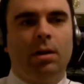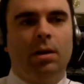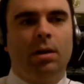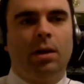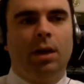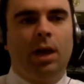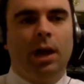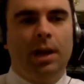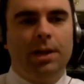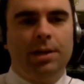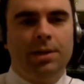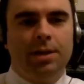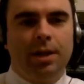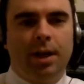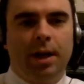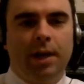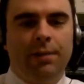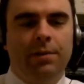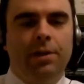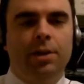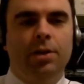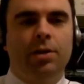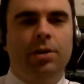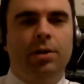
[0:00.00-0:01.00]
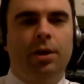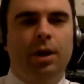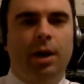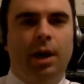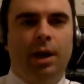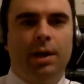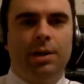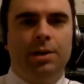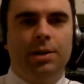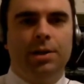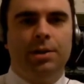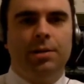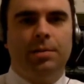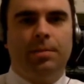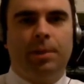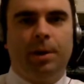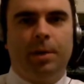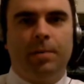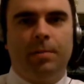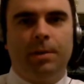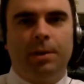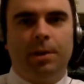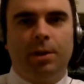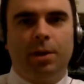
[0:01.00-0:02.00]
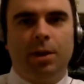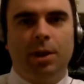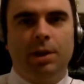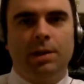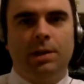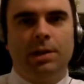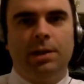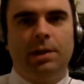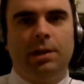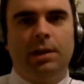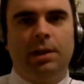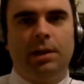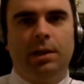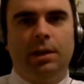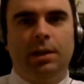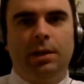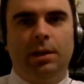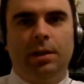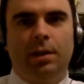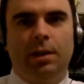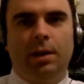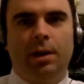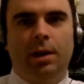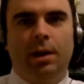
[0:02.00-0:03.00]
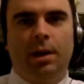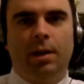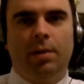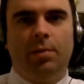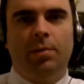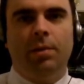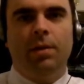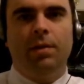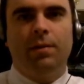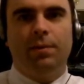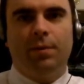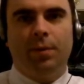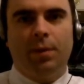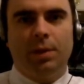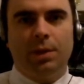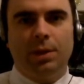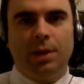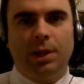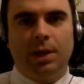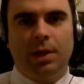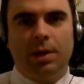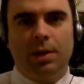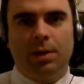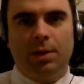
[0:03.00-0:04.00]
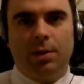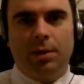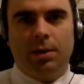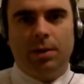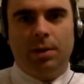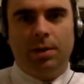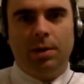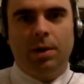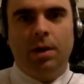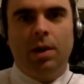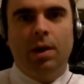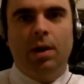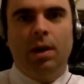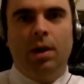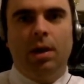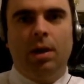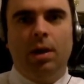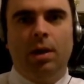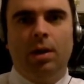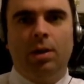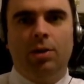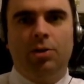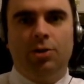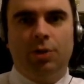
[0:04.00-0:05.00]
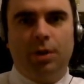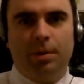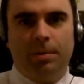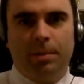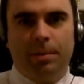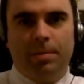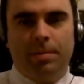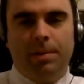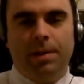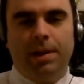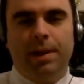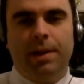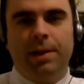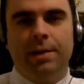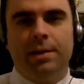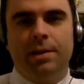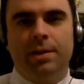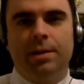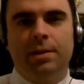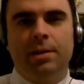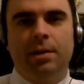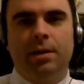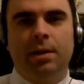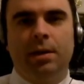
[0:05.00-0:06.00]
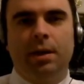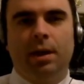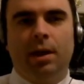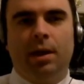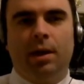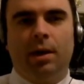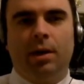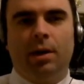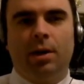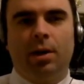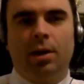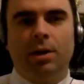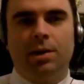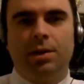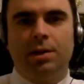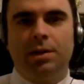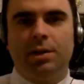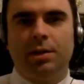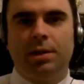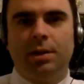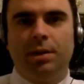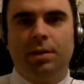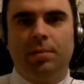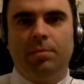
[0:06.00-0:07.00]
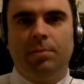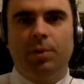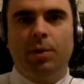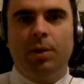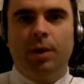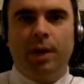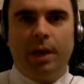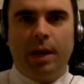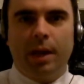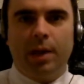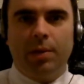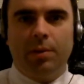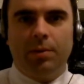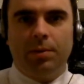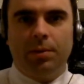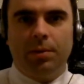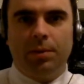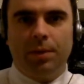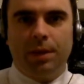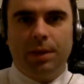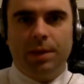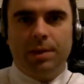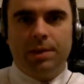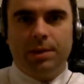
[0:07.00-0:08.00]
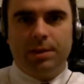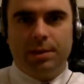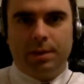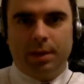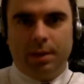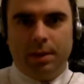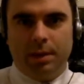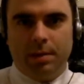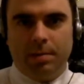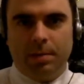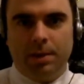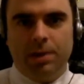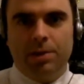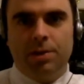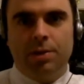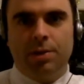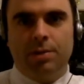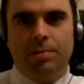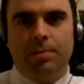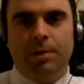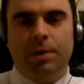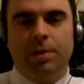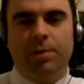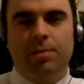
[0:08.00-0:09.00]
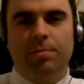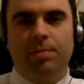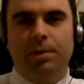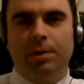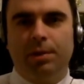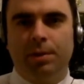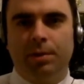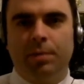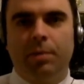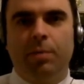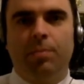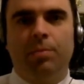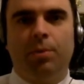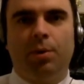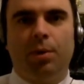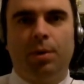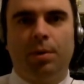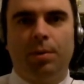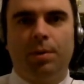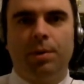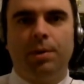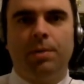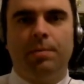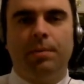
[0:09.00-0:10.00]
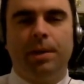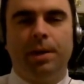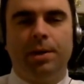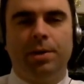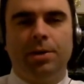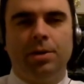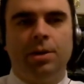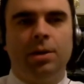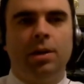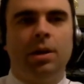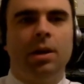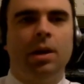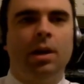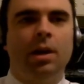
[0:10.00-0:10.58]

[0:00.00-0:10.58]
Having your hygiene department constantly reinforcing your treatment plans, constantly pointing out things in a patient's mouth, building rapport with the patient.